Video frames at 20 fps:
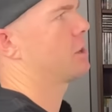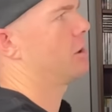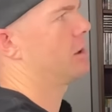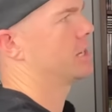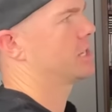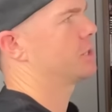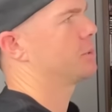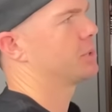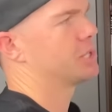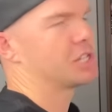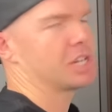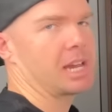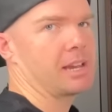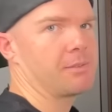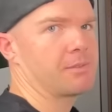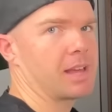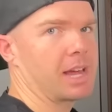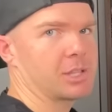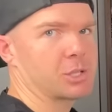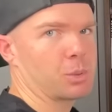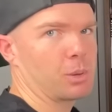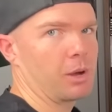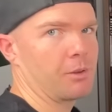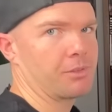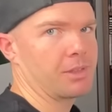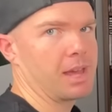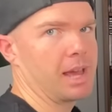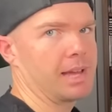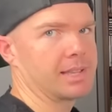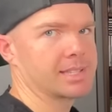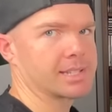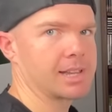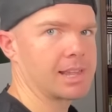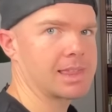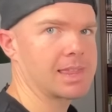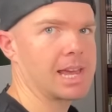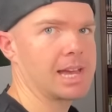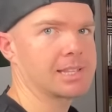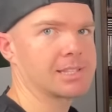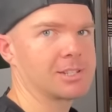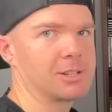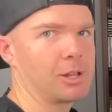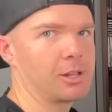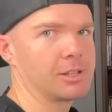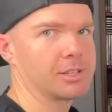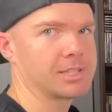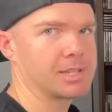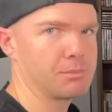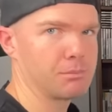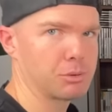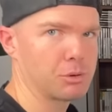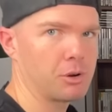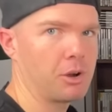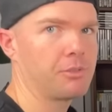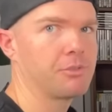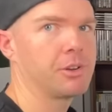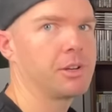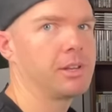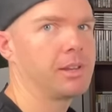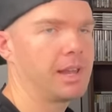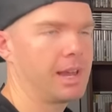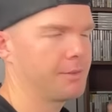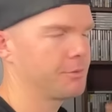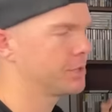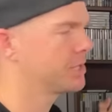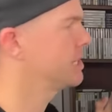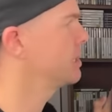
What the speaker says: guys to achieve that $12,000, $1,000 in profit every